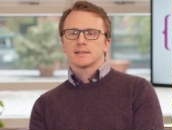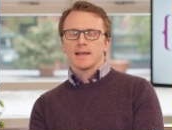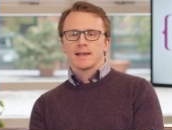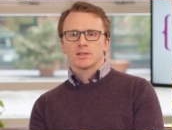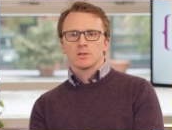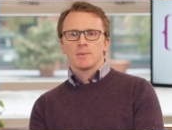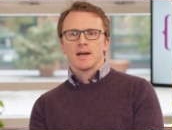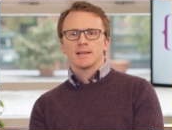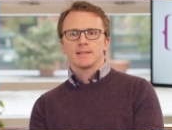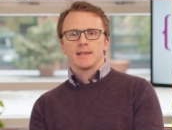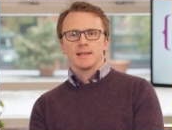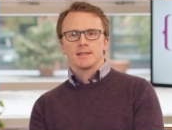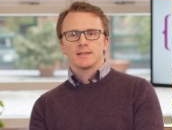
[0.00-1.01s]
take some
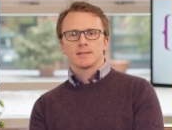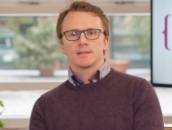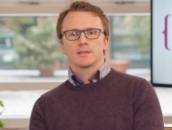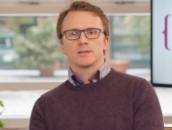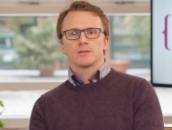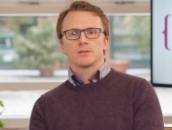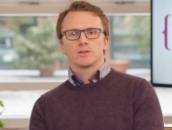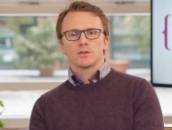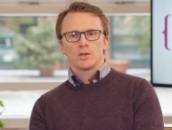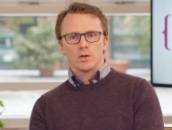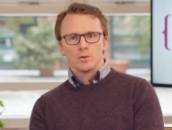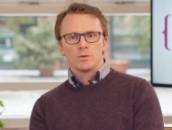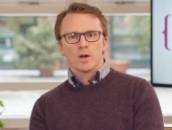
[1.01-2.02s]
ideas
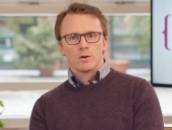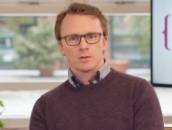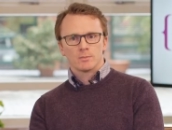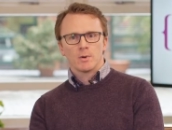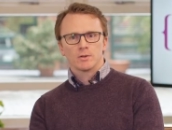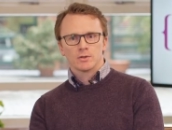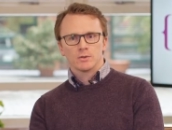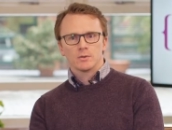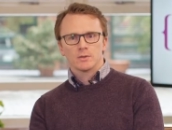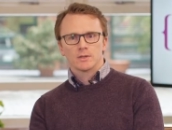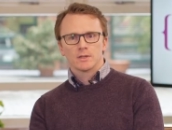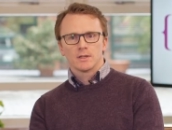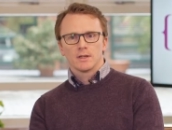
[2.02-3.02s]
to those
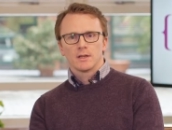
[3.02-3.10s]
modules